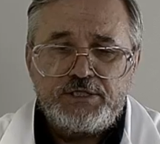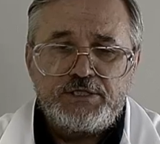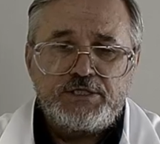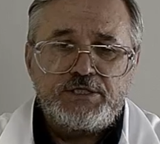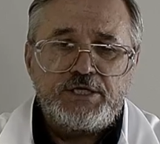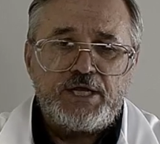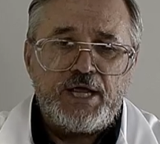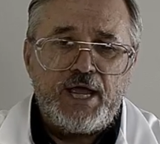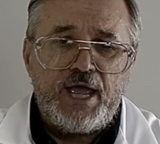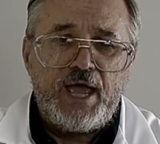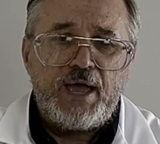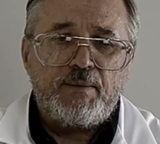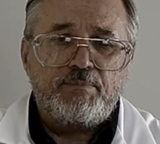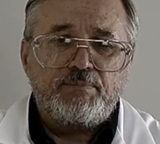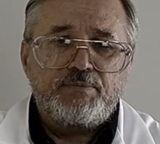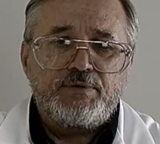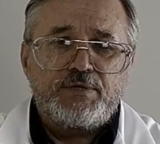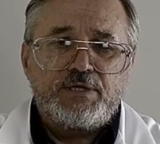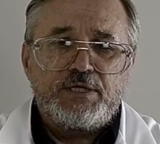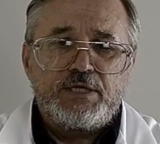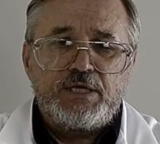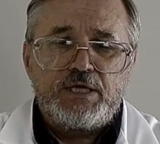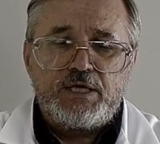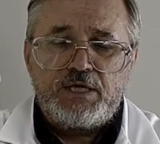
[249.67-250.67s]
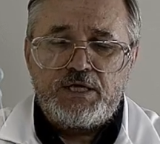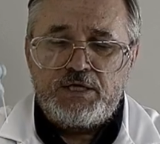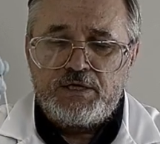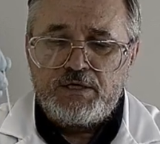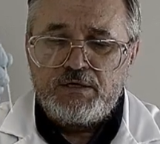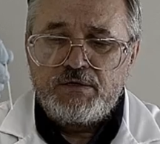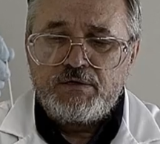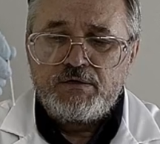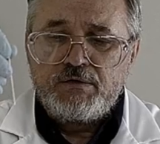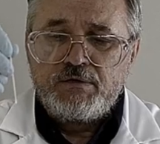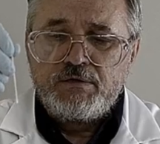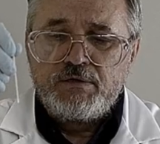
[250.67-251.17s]
tap the
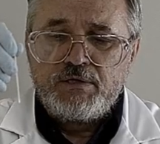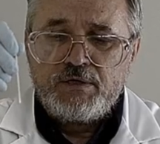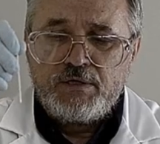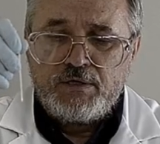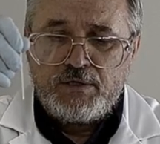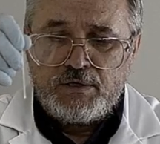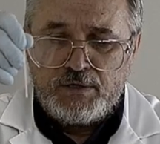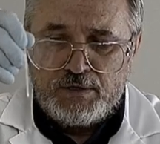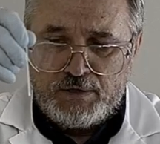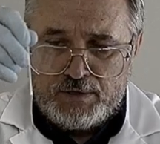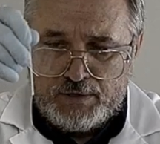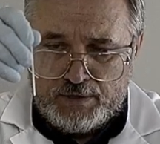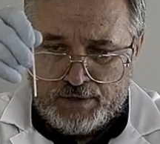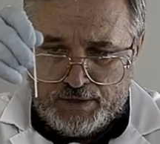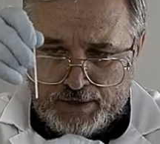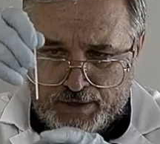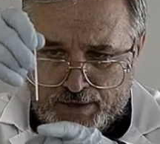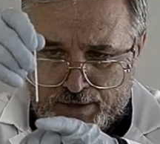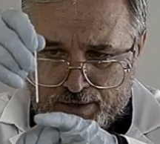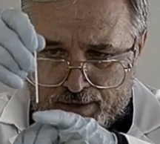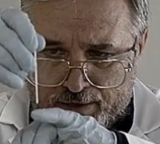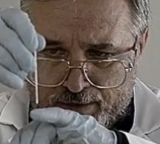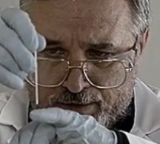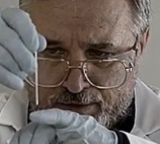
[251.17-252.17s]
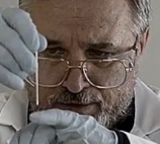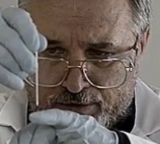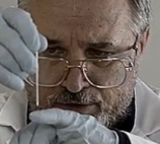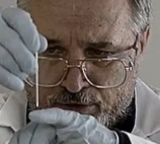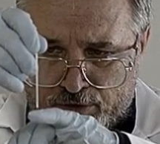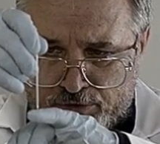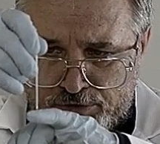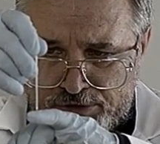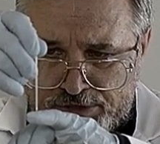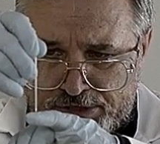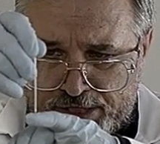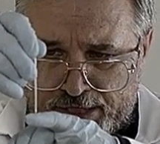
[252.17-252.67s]

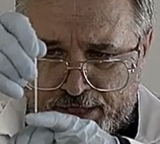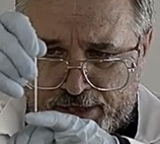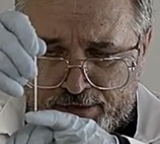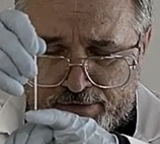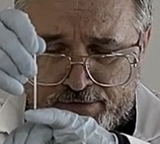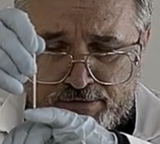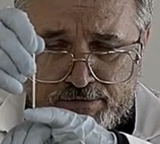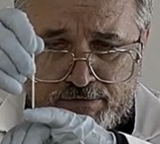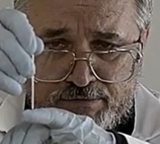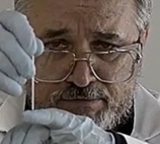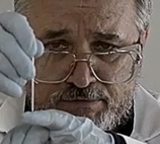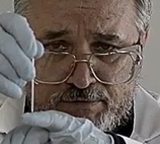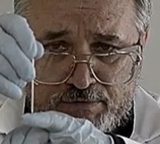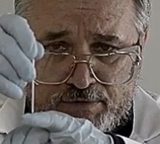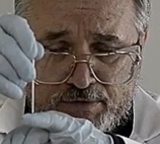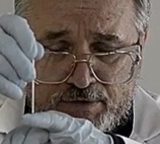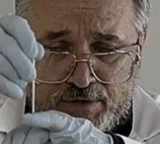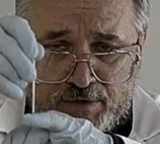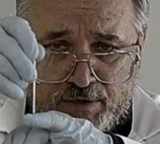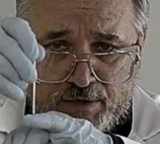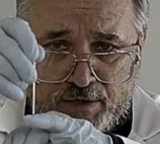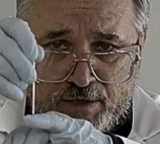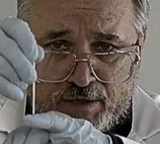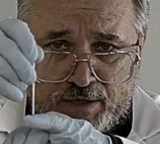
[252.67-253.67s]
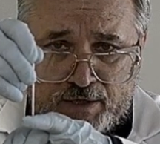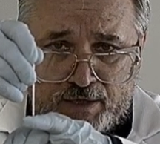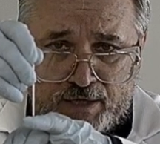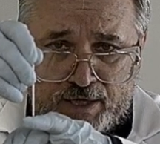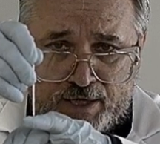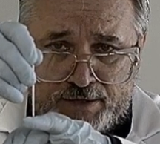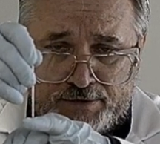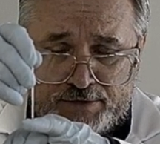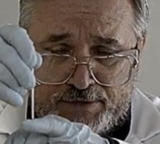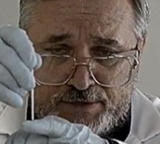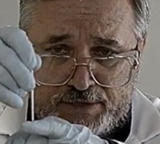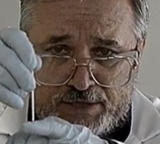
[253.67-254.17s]
closed end
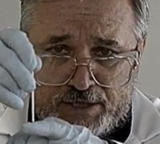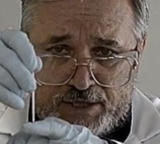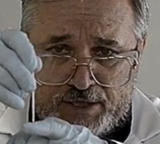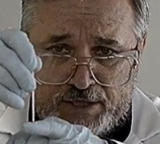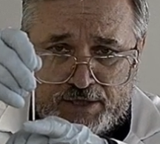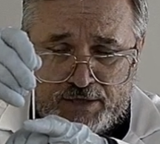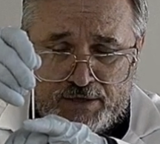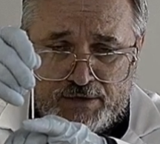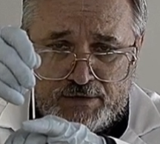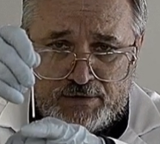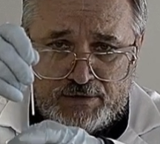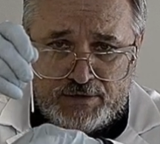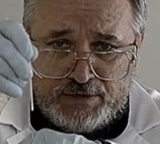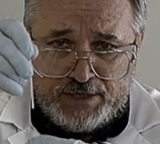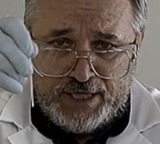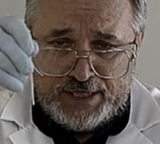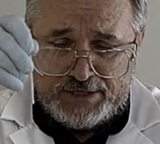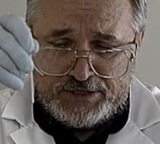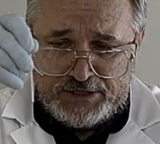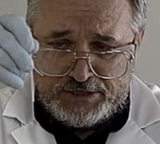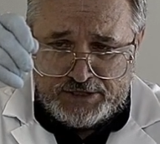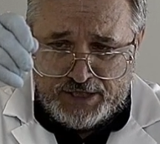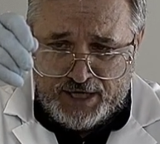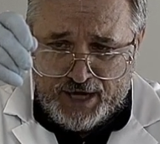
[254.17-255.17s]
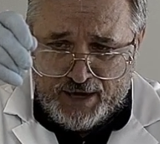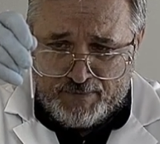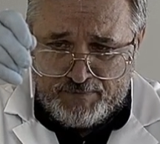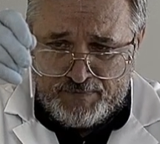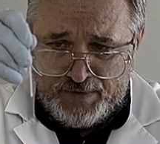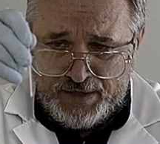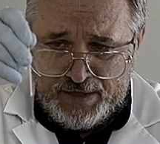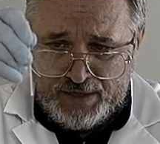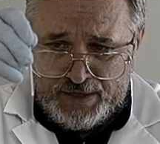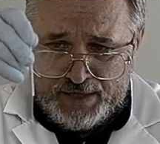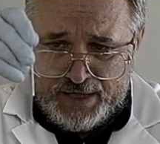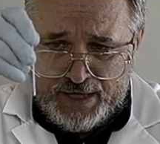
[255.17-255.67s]
onto the
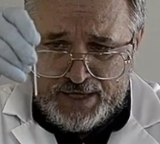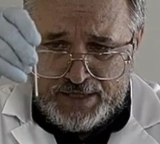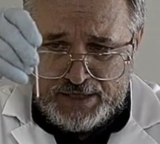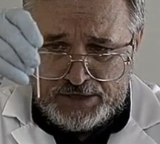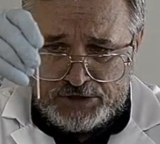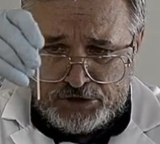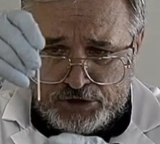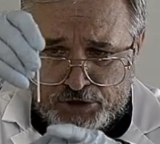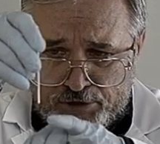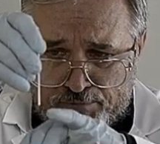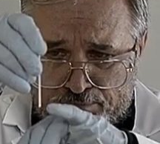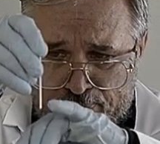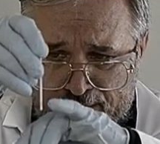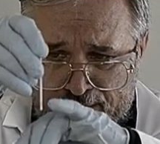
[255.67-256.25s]
desktop, and it should